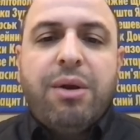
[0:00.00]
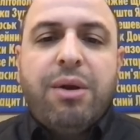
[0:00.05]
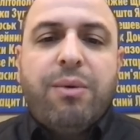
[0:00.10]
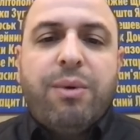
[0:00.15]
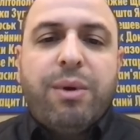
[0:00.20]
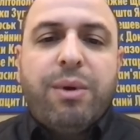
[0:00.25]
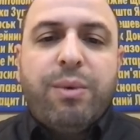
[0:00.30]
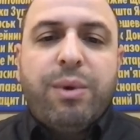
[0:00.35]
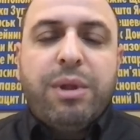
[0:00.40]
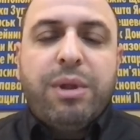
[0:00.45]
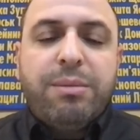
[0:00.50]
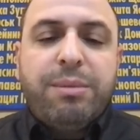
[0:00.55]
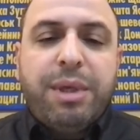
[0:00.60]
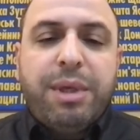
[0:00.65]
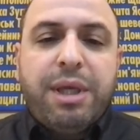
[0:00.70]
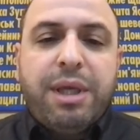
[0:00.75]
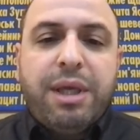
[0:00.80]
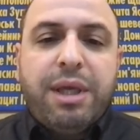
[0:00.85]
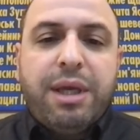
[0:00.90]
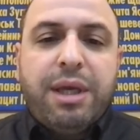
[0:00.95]
We will
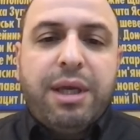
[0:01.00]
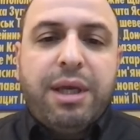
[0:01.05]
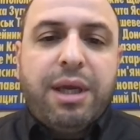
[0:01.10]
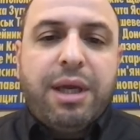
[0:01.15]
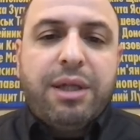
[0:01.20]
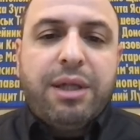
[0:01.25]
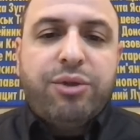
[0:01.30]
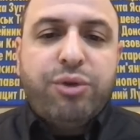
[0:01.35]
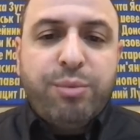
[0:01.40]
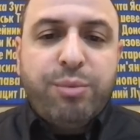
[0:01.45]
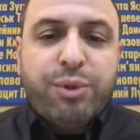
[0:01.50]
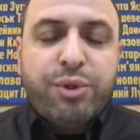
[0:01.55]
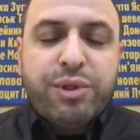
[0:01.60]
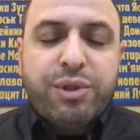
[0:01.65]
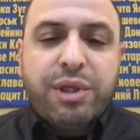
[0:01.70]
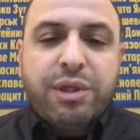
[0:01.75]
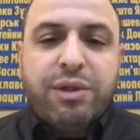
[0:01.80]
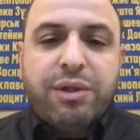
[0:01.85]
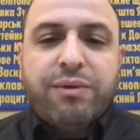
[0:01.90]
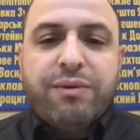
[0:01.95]
be
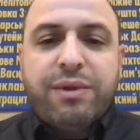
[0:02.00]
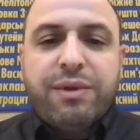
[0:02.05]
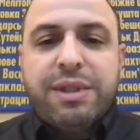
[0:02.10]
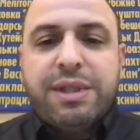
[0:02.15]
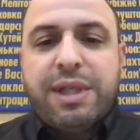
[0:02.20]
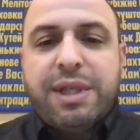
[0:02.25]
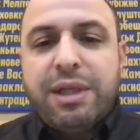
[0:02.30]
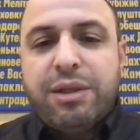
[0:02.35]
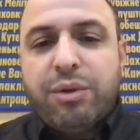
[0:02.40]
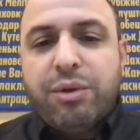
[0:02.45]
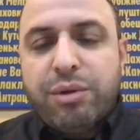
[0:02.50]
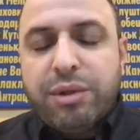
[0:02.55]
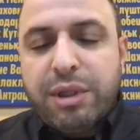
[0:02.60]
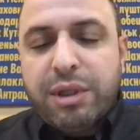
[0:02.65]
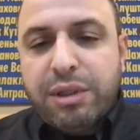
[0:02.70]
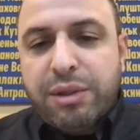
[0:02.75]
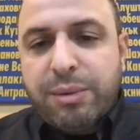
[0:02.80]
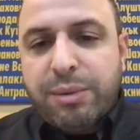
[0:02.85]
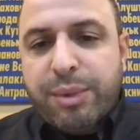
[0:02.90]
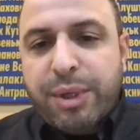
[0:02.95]
2% of the state-owned
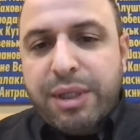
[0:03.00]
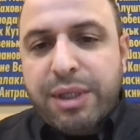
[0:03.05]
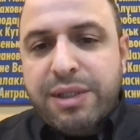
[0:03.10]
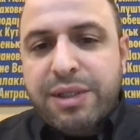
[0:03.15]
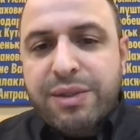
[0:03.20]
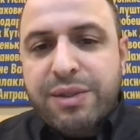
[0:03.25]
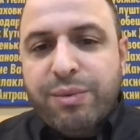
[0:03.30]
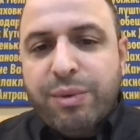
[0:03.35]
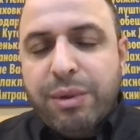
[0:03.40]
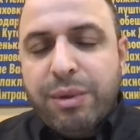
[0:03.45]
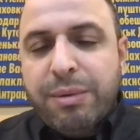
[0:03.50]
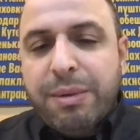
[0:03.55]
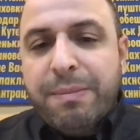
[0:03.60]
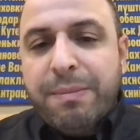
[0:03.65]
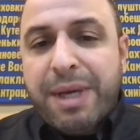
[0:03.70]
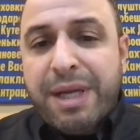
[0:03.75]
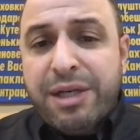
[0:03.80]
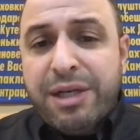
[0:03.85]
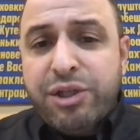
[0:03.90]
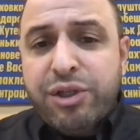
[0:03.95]
enterprises will be
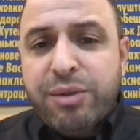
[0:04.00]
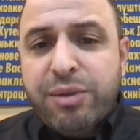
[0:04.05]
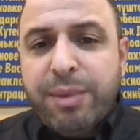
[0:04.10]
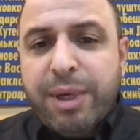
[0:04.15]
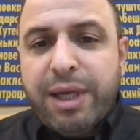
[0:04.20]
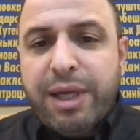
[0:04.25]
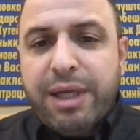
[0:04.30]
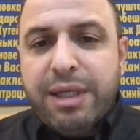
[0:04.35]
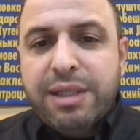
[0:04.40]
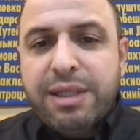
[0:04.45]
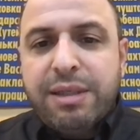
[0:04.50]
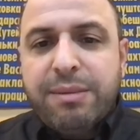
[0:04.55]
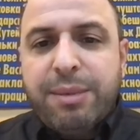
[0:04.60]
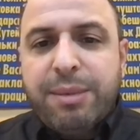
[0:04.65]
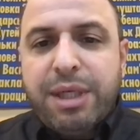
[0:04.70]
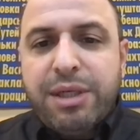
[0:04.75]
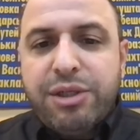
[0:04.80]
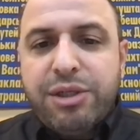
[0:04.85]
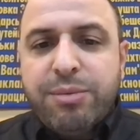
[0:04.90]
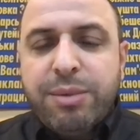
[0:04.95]
managed by asset
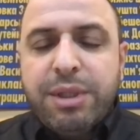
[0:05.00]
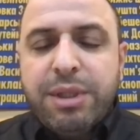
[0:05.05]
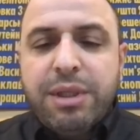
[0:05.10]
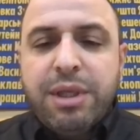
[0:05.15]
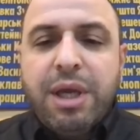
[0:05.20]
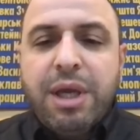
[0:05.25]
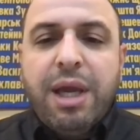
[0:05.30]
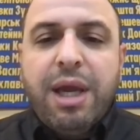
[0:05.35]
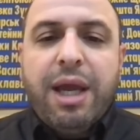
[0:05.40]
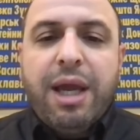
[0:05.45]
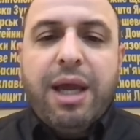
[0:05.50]
management,